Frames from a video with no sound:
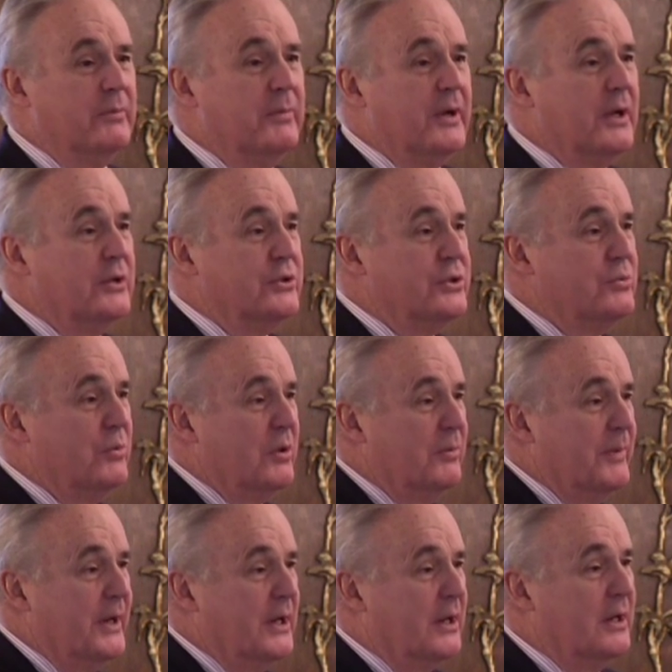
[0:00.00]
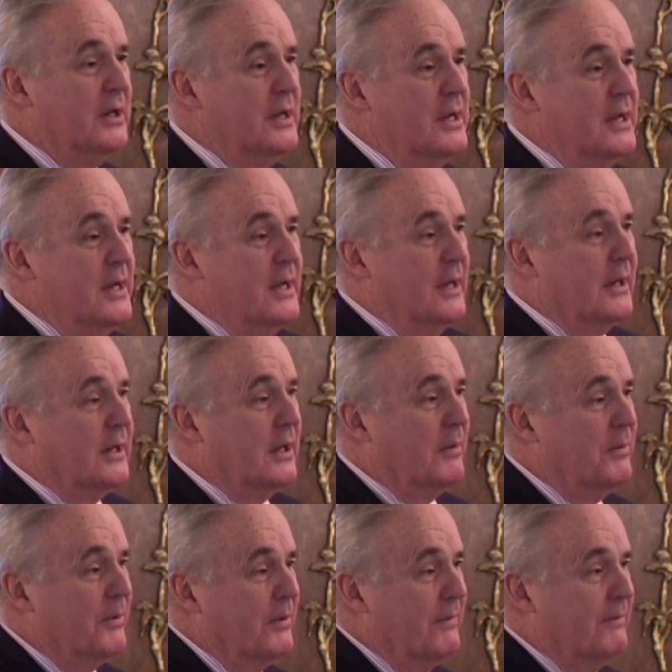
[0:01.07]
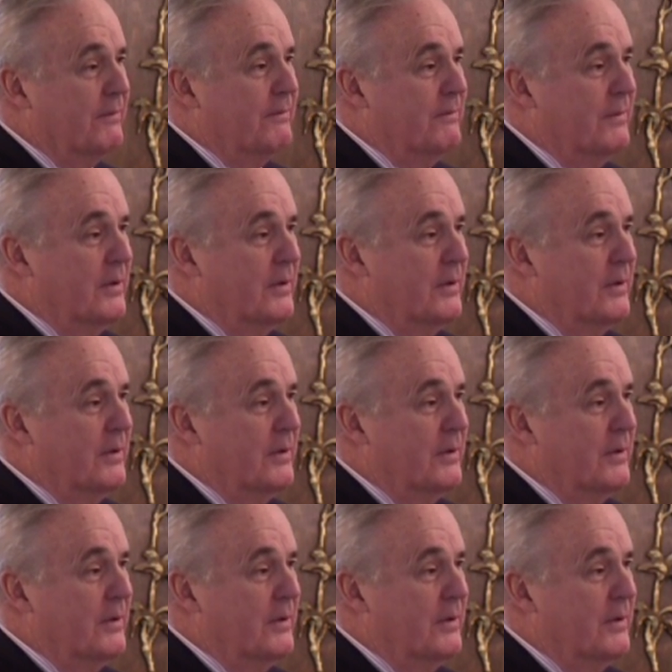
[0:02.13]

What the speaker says: But I just want to make a couple of